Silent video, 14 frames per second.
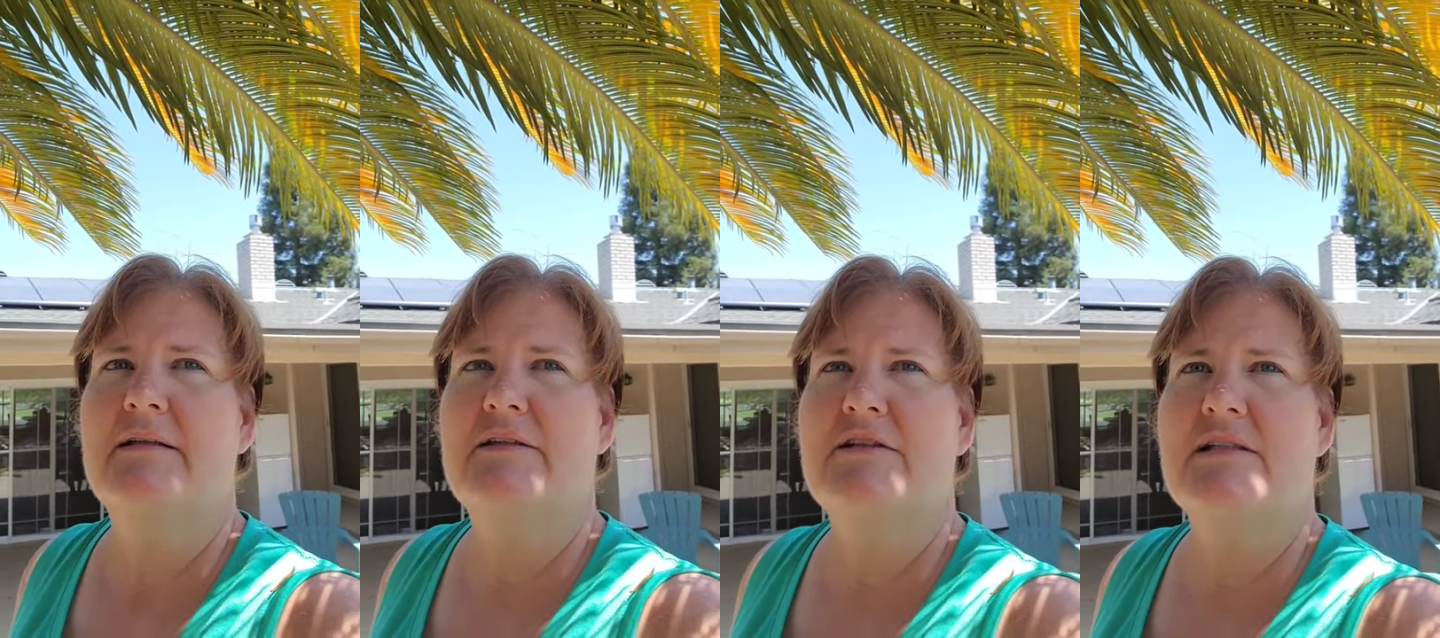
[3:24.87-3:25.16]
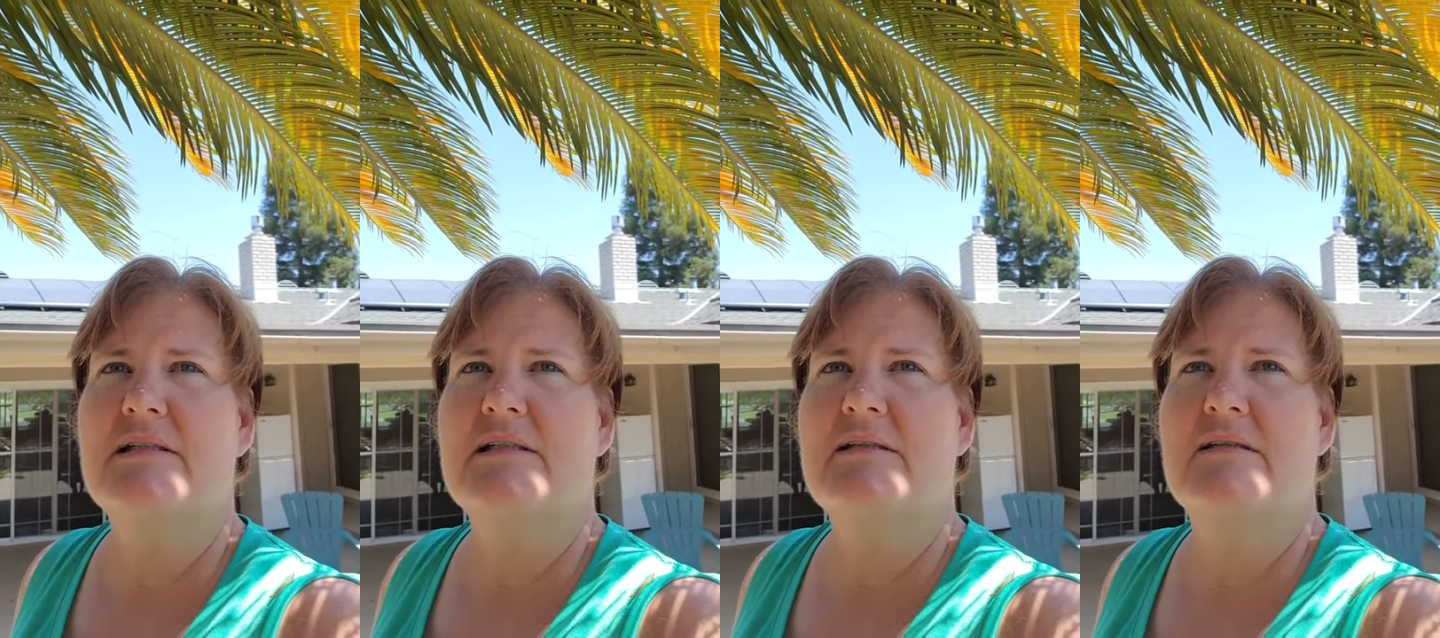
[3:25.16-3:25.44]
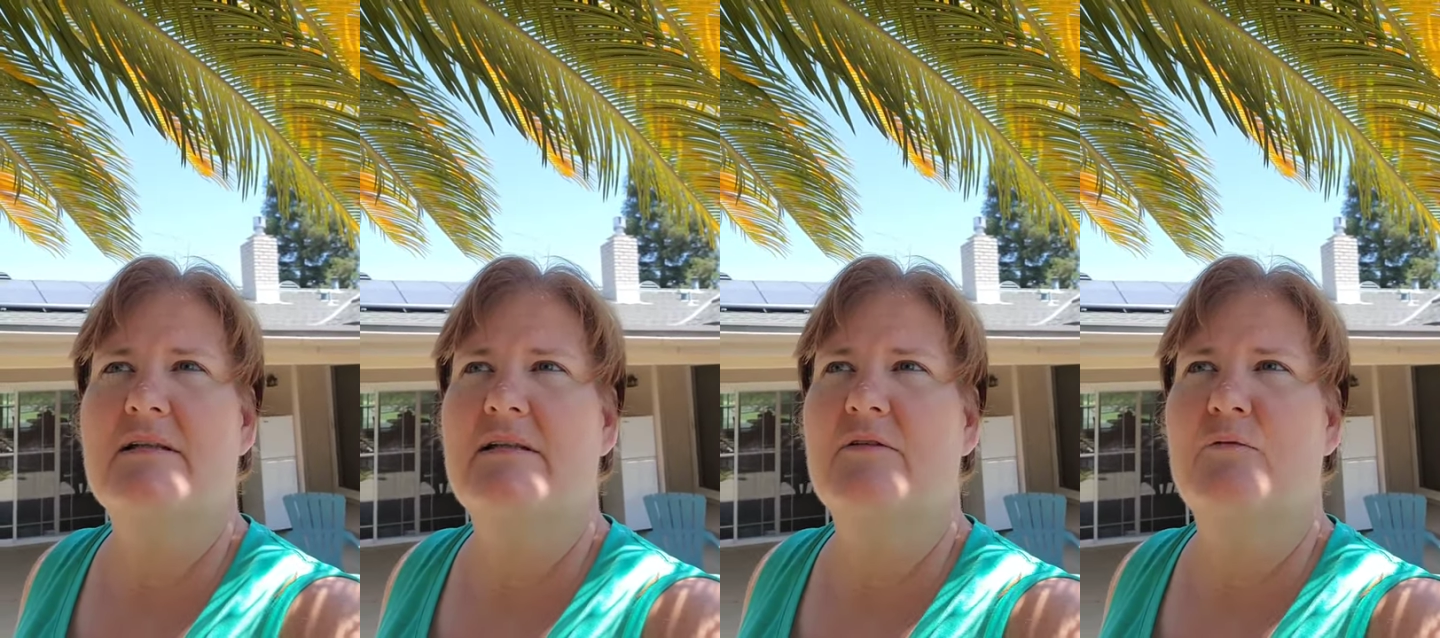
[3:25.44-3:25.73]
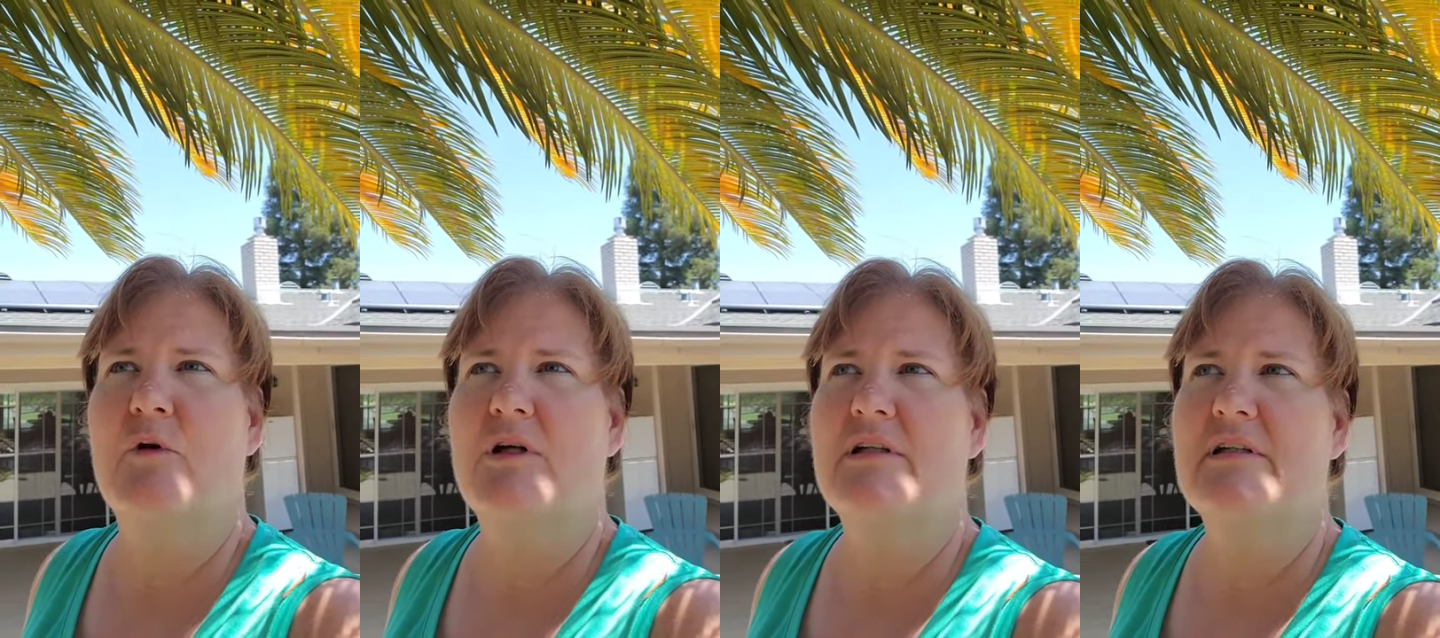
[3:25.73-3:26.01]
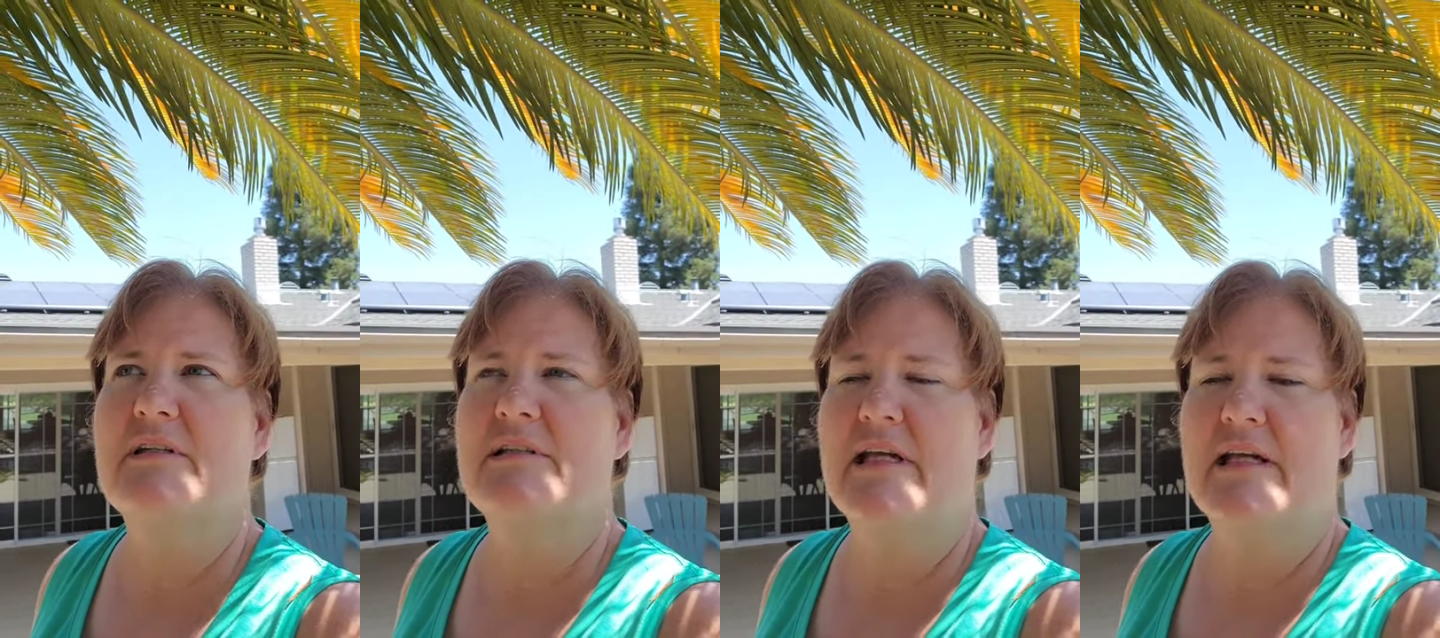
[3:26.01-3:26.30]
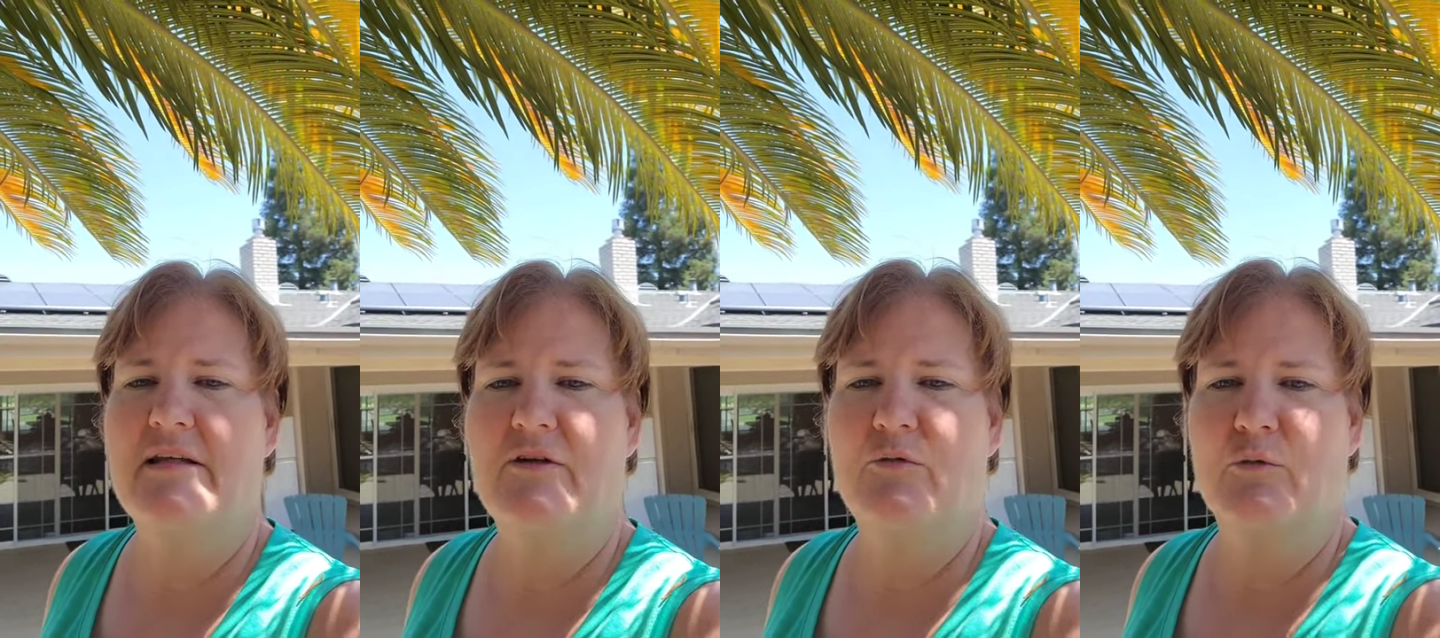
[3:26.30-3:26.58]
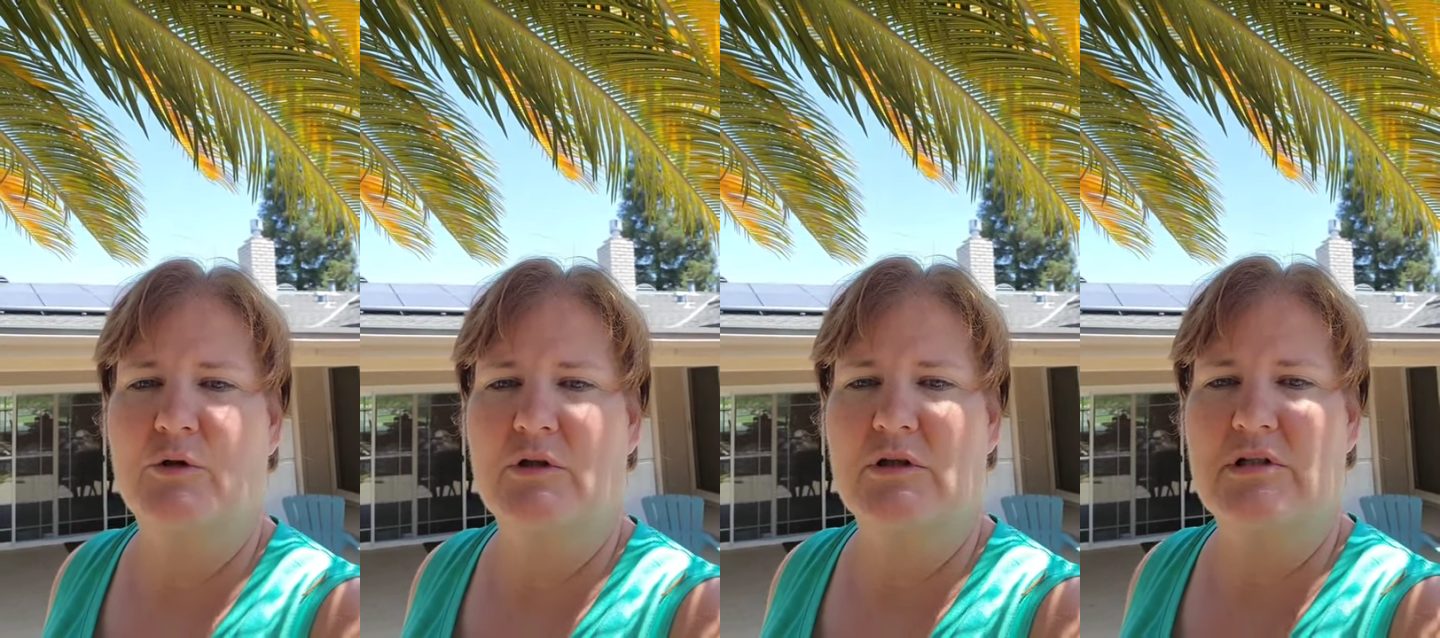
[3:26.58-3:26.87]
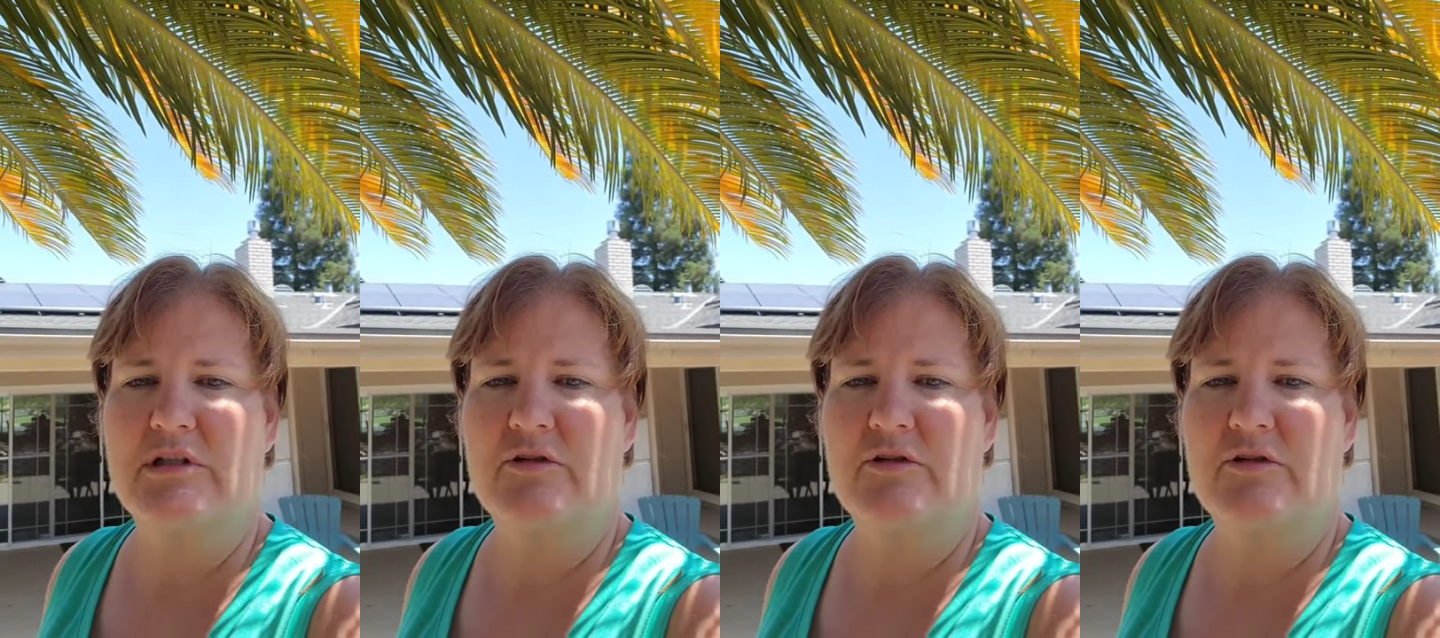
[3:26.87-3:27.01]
just wanted to say these words,